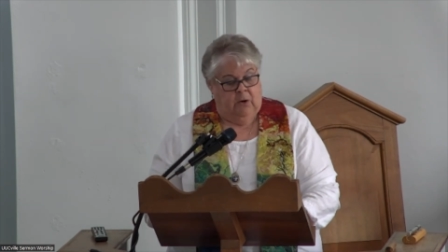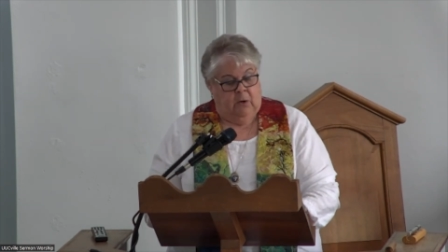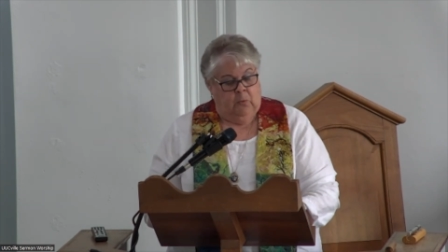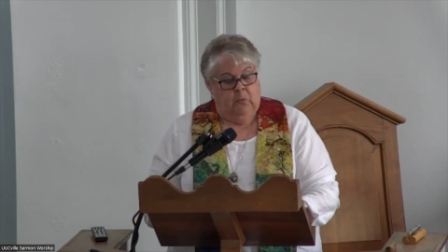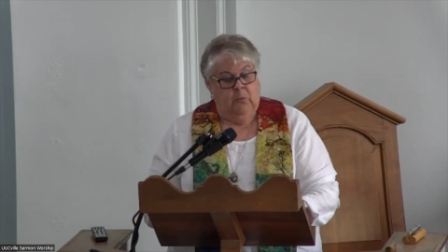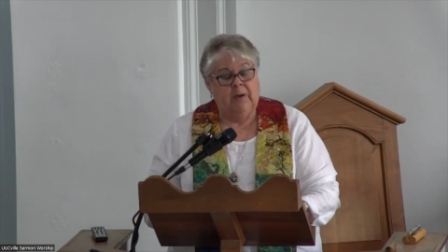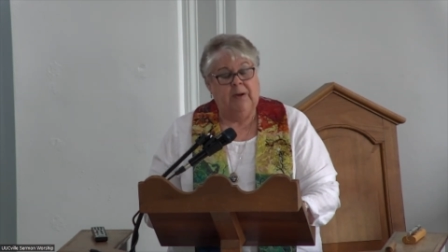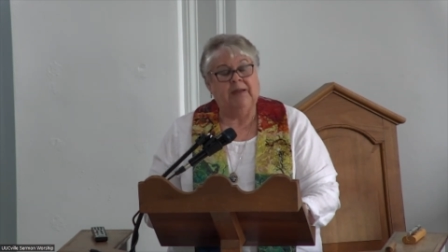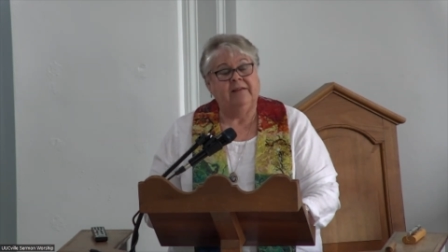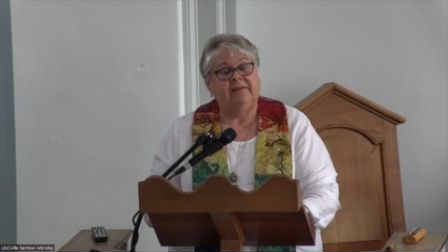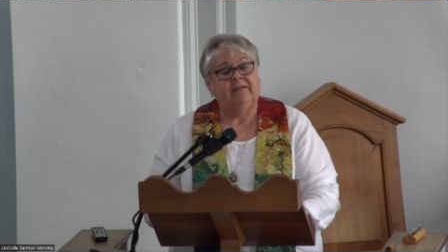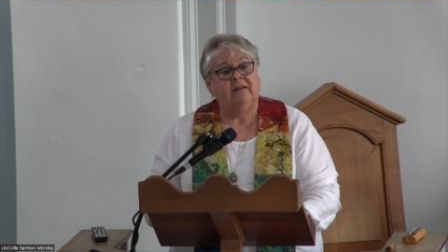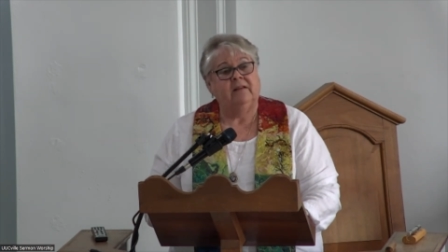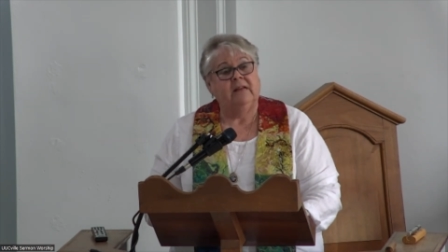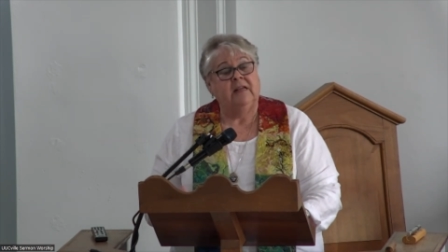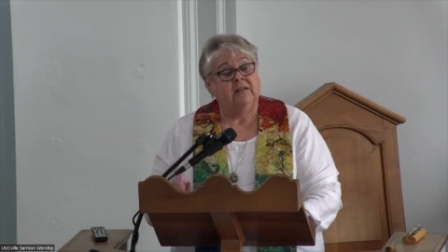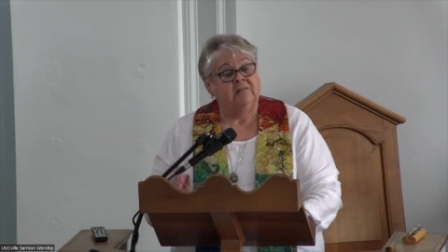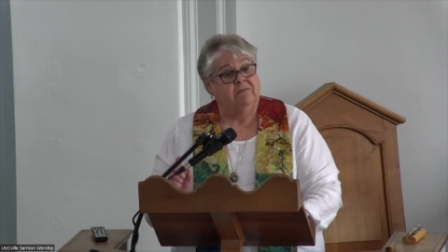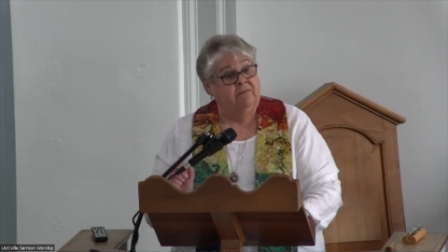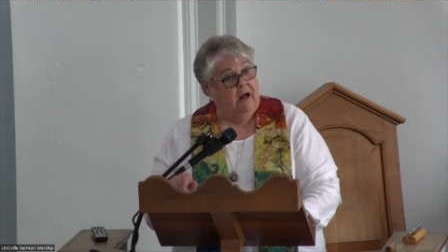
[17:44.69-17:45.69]

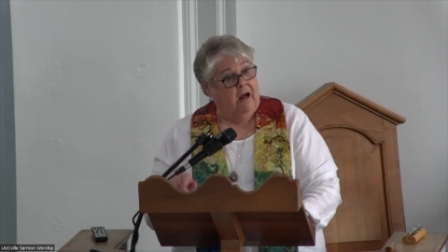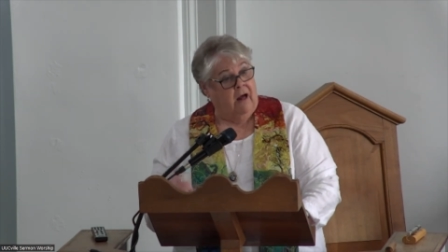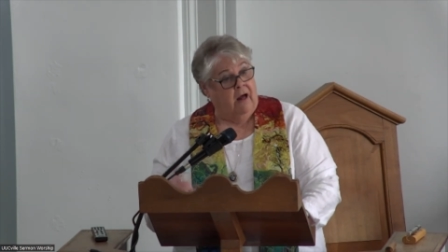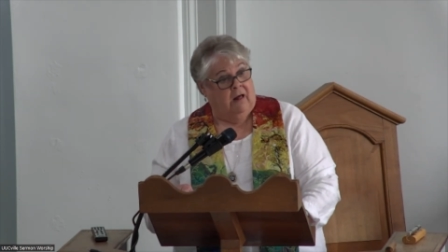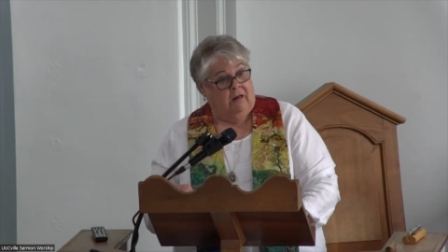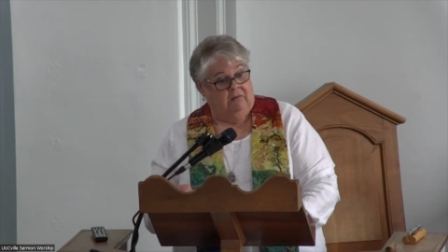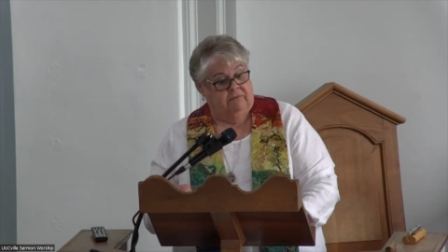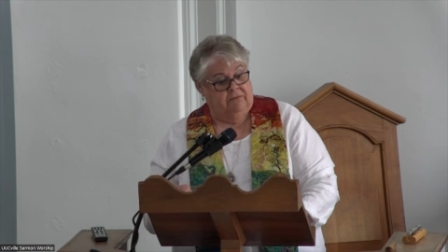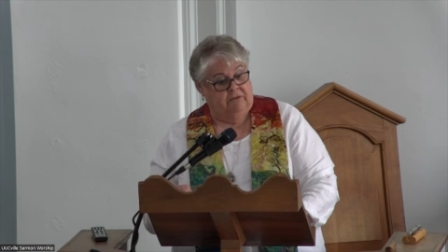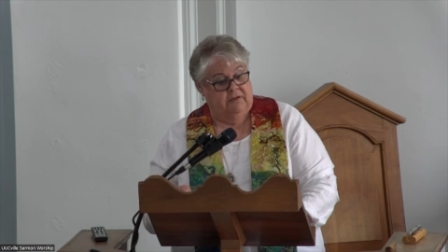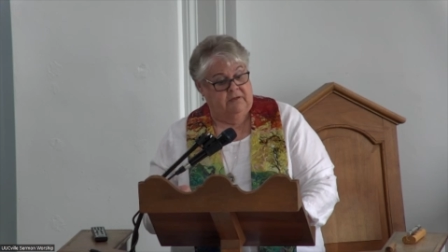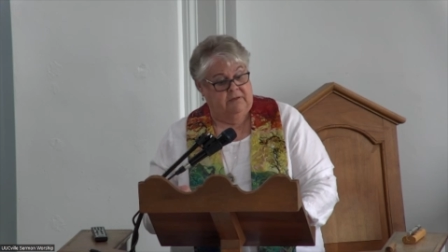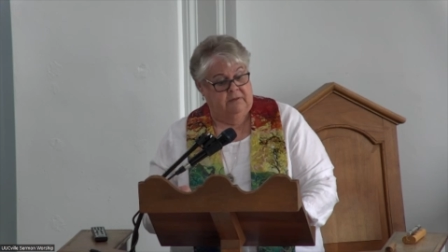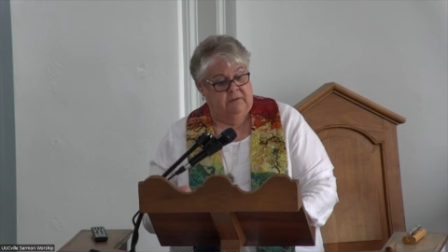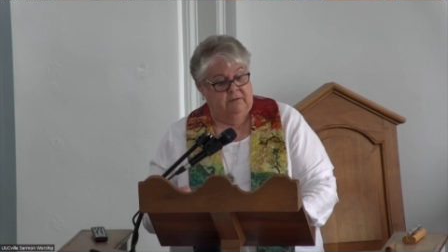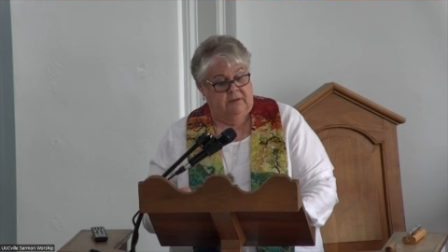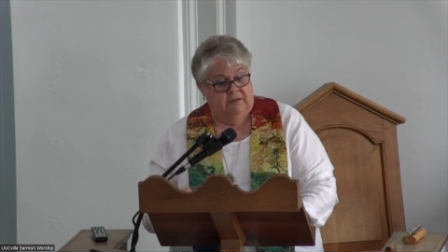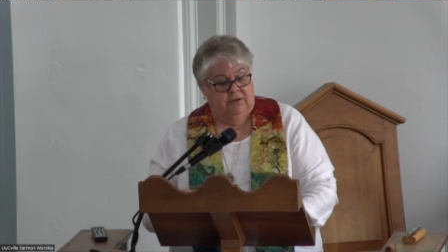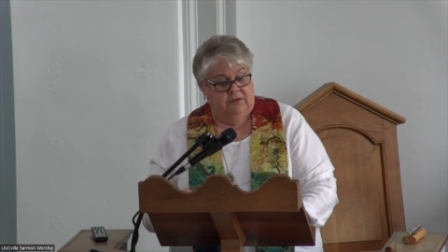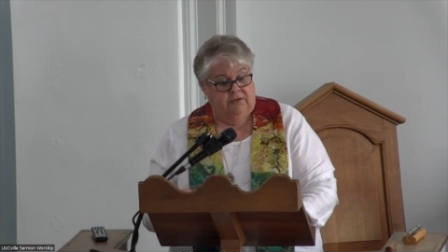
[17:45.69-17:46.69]
Reason evolved
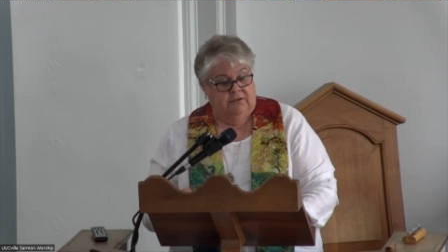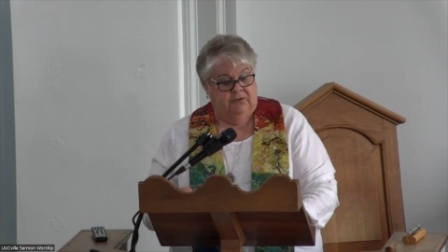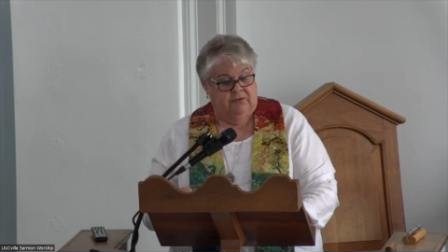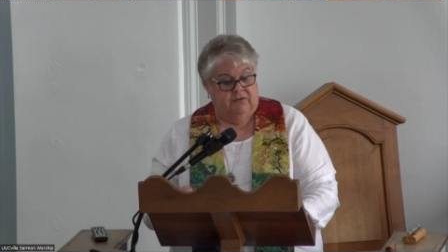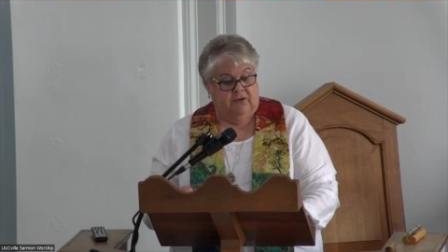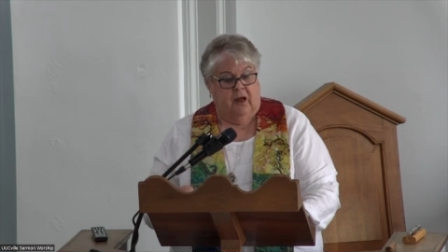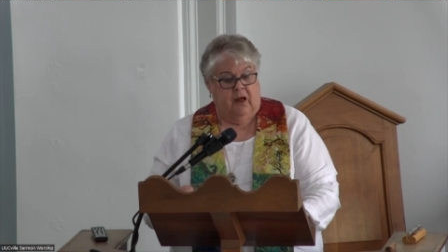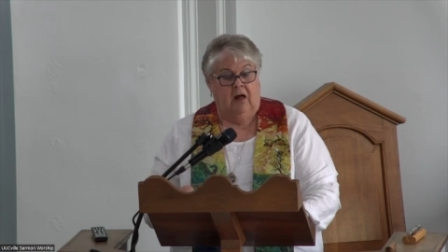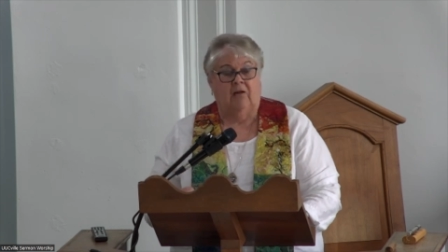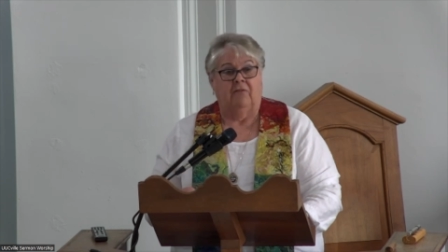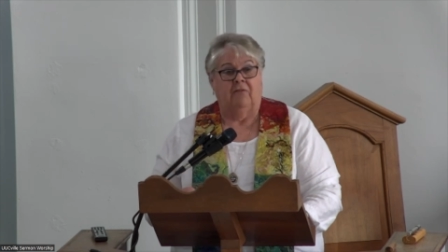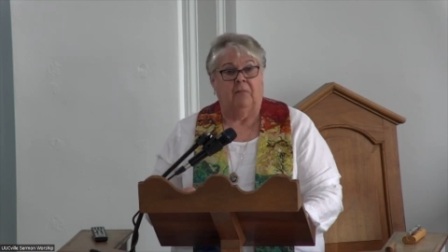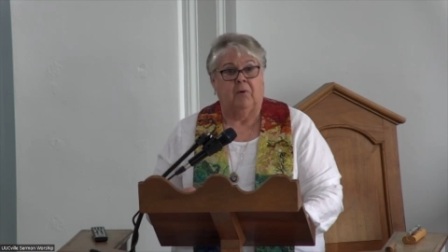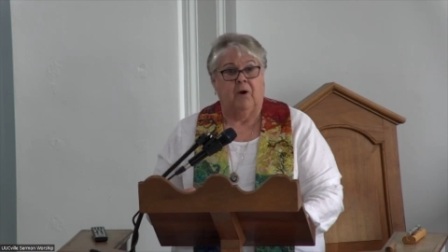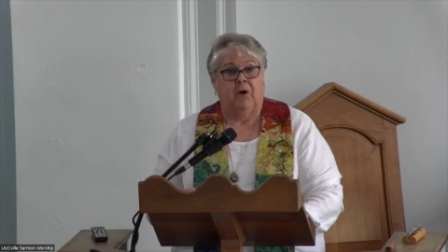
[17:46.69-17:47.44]
to solve